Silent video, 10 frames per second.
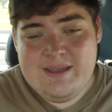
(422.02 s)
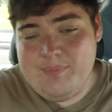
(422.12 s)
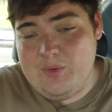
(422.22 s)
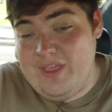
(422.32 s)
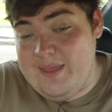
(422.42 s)

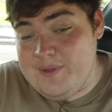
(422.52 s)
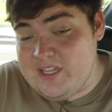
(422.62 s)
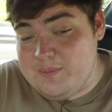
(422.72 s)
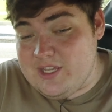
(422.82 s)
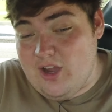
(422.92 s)
but am I
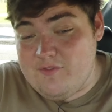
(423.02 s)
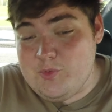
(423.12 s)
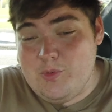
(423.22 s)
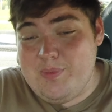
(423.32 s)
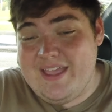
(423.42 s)
going to be
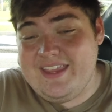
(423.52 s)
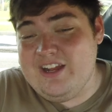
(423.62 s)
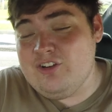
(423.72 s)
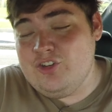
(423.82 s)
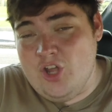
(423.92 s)
comfortable back
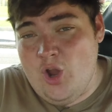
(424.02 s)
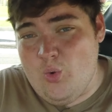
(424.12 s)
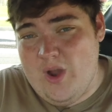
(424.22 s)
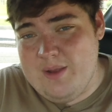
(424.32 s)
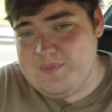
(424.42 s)
here?
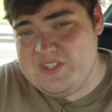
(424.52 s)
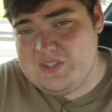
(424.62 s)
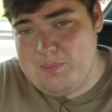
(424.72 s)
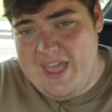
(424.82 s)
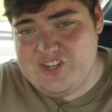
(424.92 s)
No, I'm
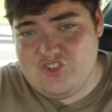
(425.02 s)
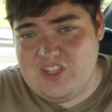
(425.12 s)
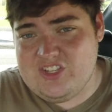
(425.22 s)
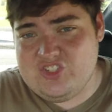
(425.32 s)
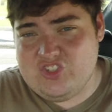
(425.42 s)
smashed
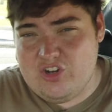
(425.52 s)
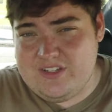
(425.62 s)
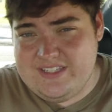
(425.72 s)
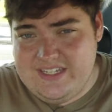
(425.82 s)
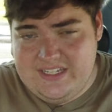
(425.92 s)
like a
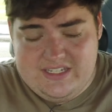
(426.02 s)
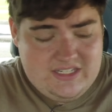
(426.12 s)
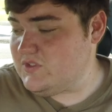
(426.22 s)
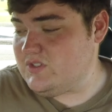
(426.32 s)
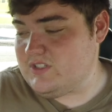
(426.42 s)
sardine.
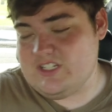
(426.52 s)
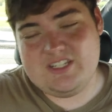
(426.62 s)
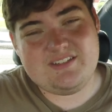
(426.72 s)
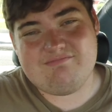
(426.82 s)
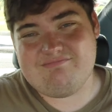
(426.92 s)

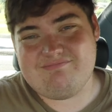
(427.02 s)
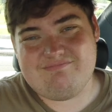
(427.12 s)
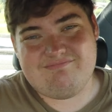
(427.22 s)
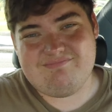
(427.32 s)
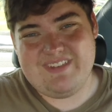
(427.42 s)
Just
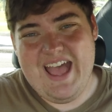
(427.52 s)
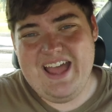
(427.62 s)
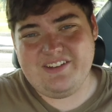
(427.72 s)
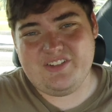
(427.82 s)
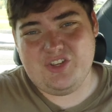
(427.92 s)

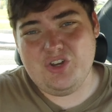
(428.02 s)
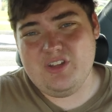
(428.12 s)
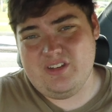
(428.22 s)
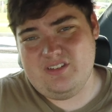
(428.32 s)
not good.